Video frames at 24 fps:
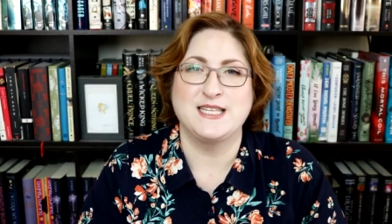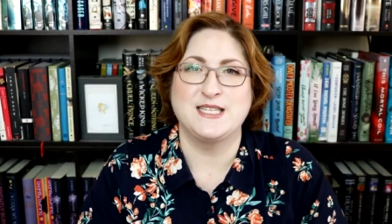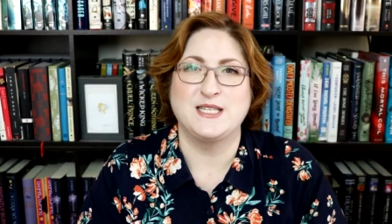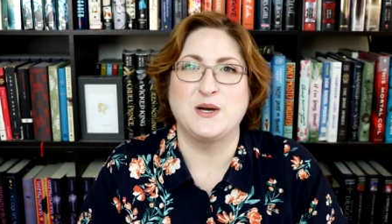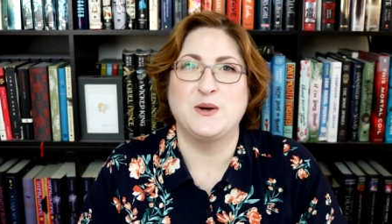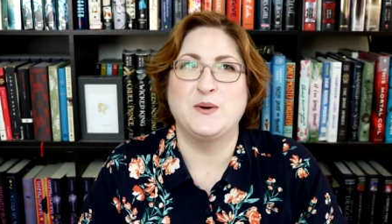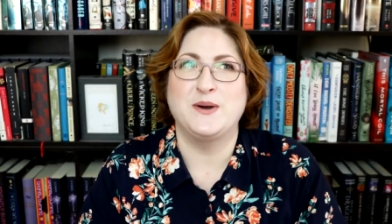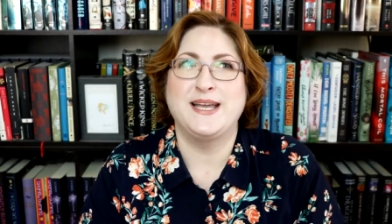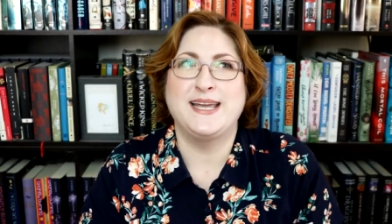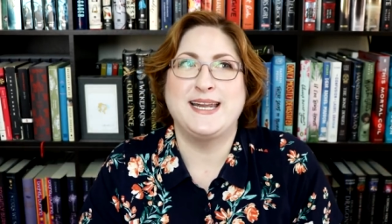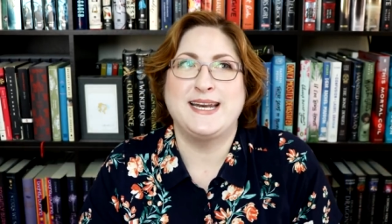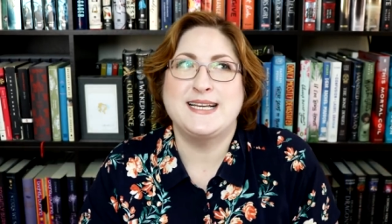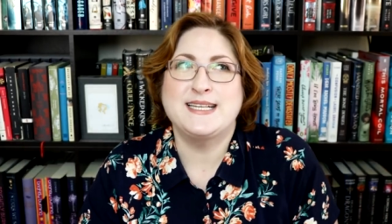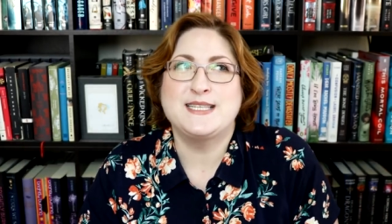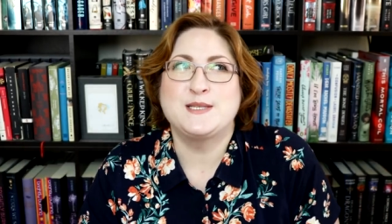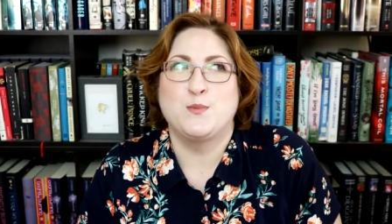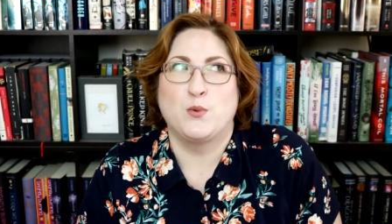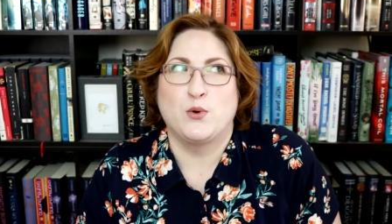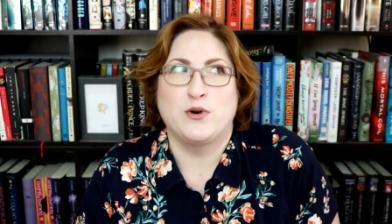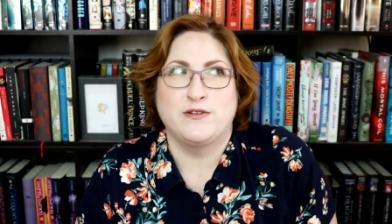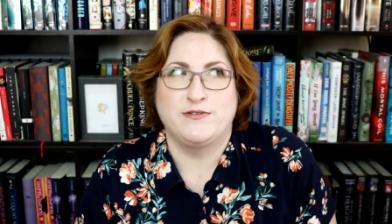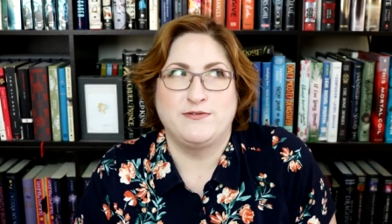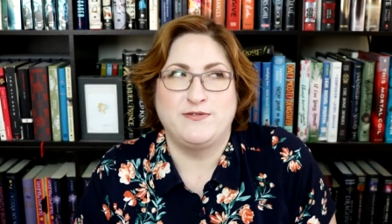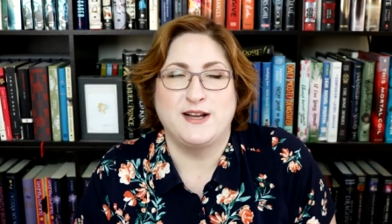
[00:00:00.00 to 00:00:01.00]
So it is
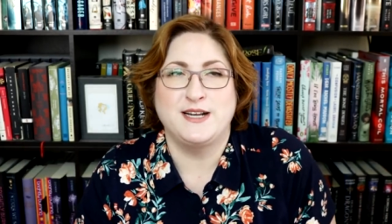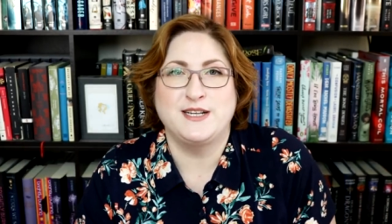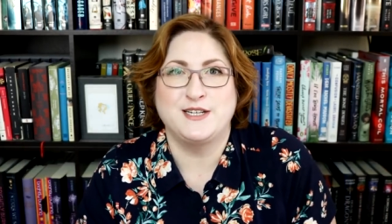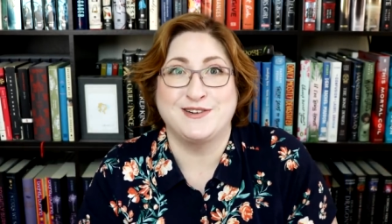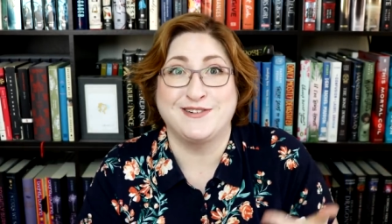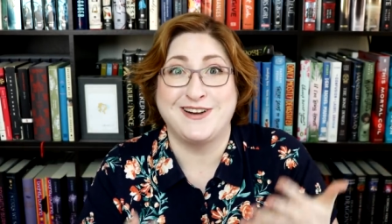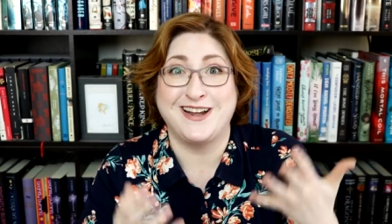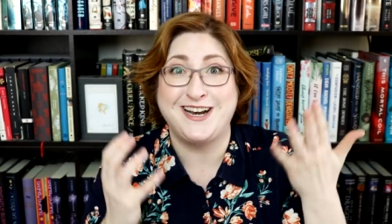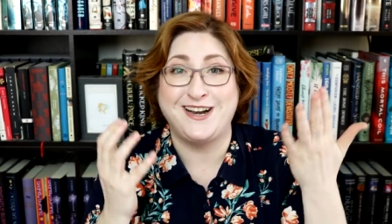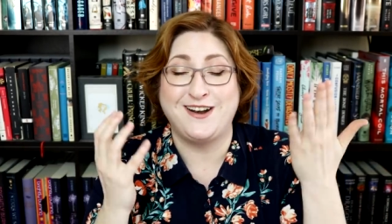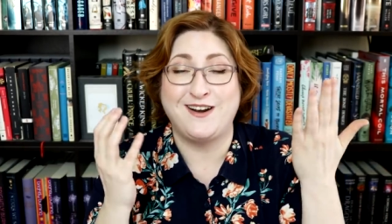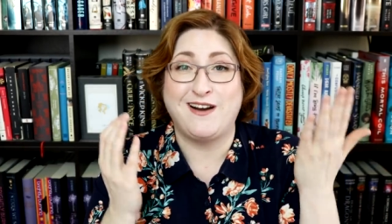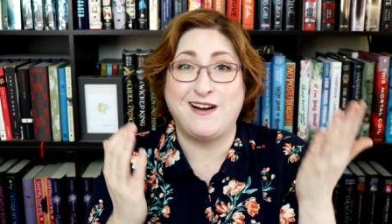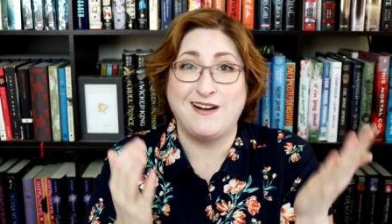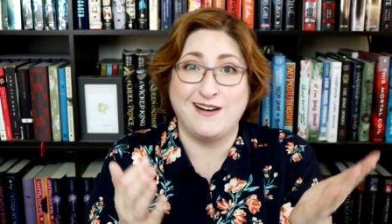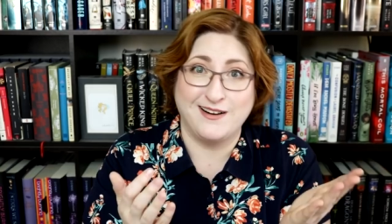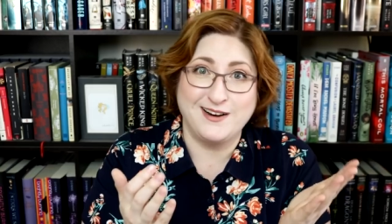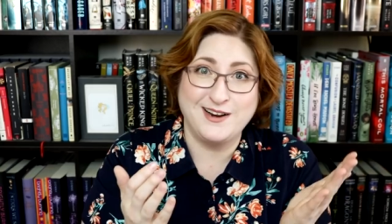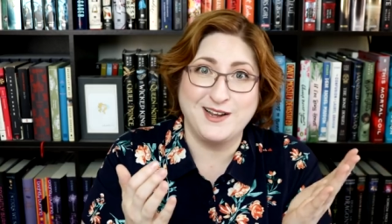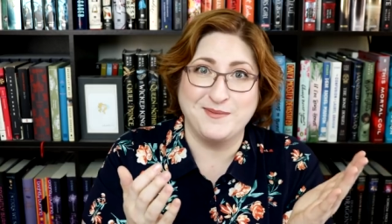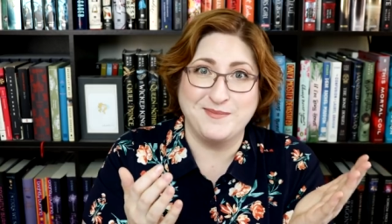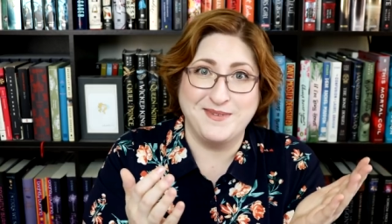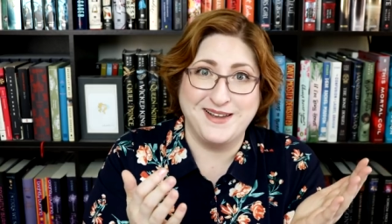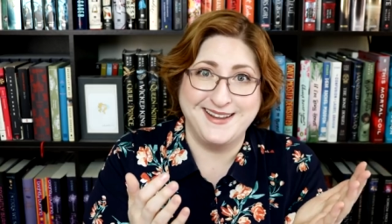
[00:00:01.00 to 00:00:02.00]
more fun to write an
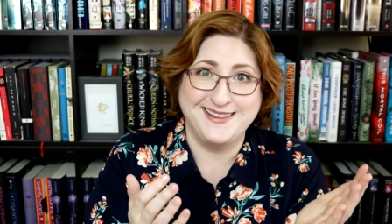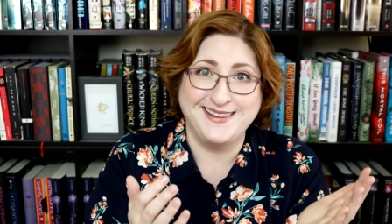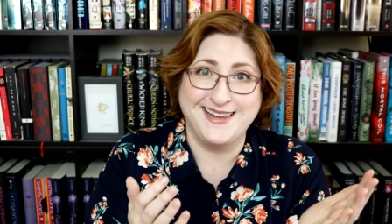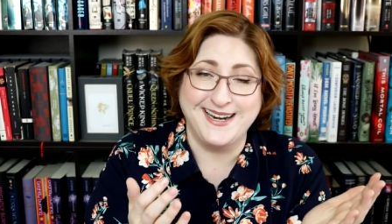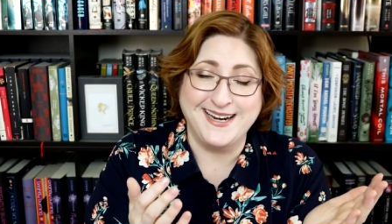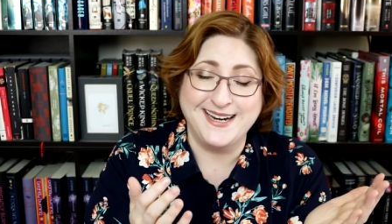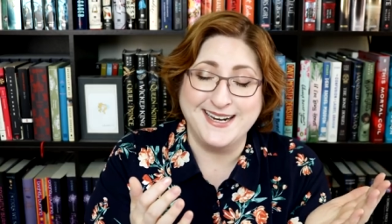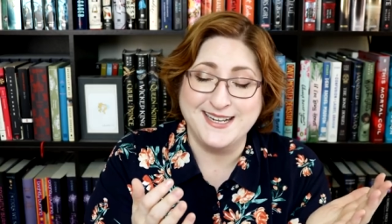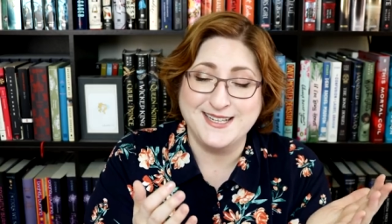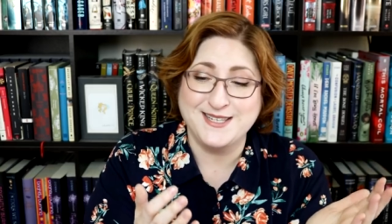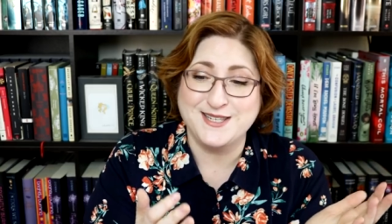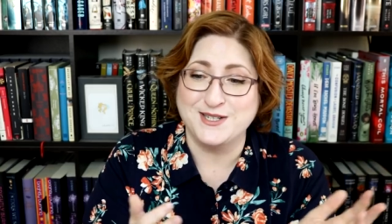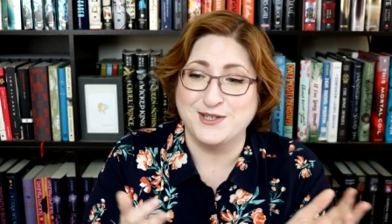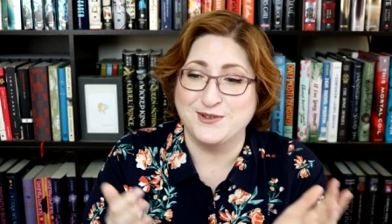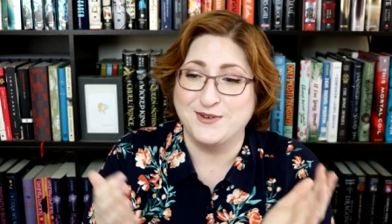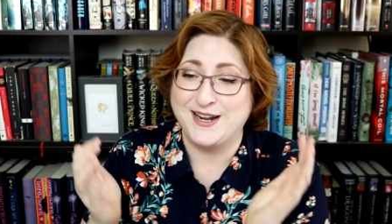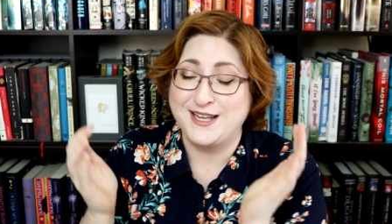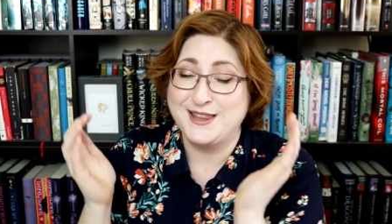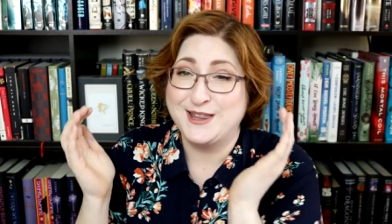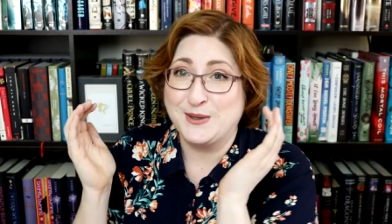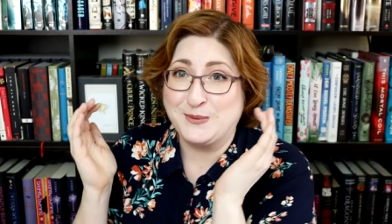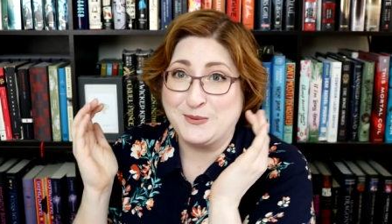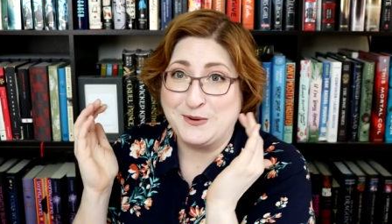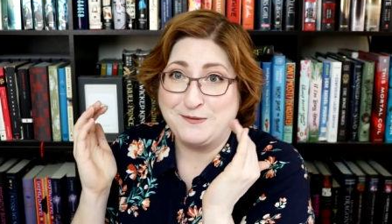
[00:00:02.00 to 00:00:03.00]
argument than it is to
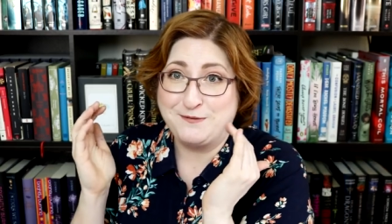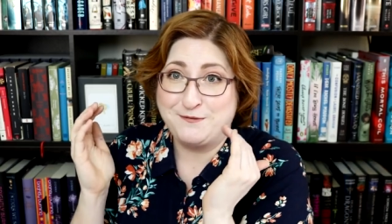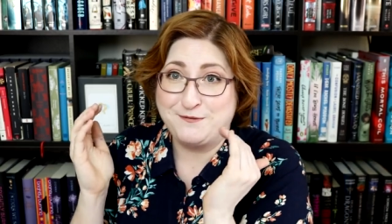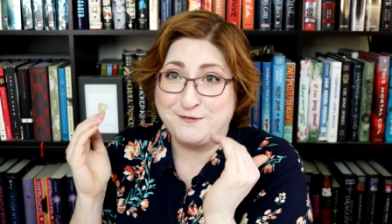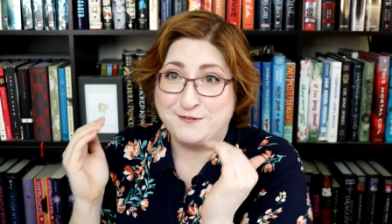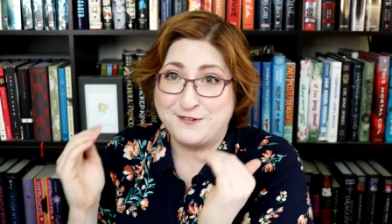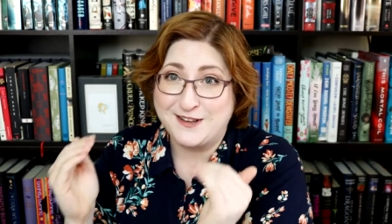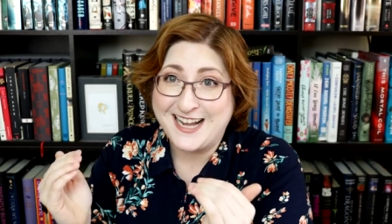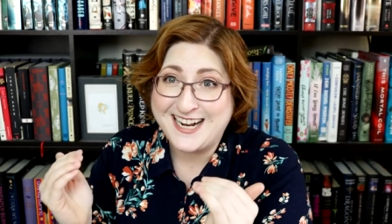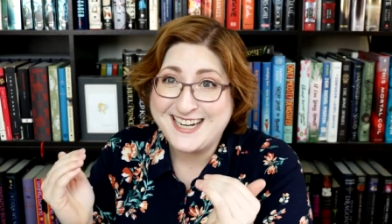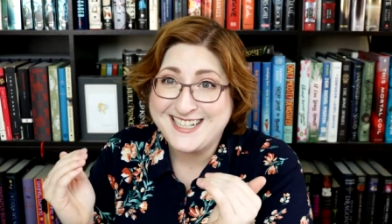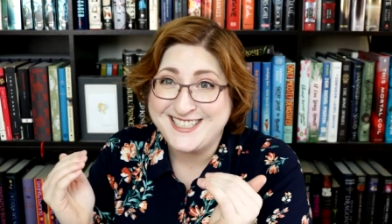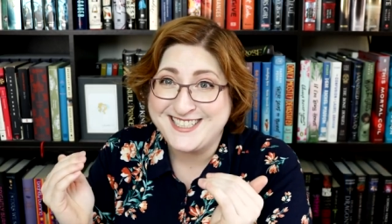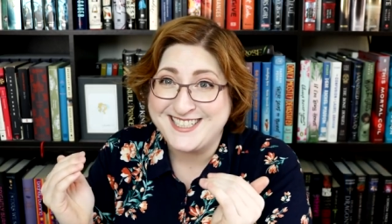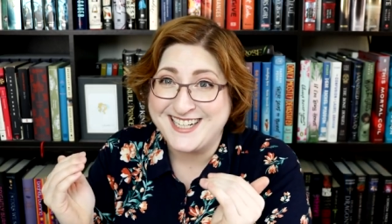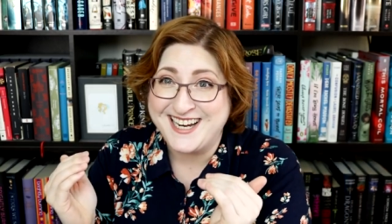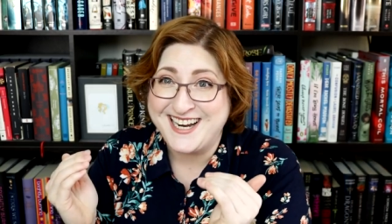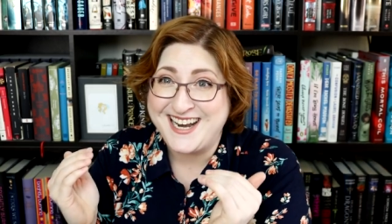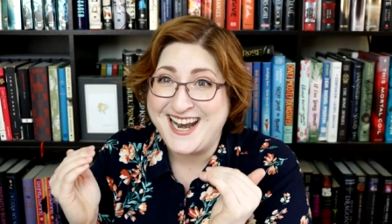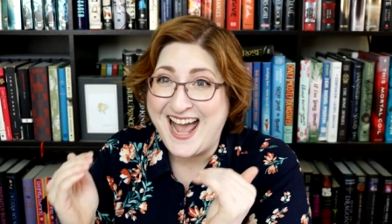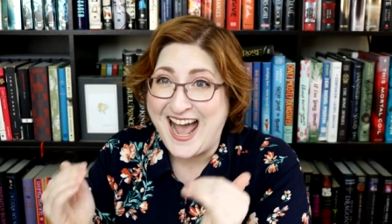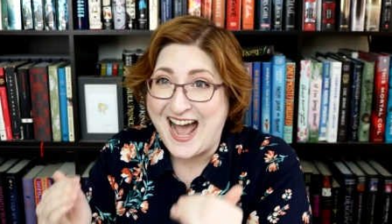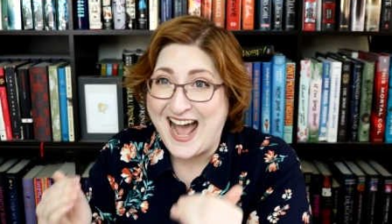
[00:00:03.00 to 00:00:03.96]
write the reflection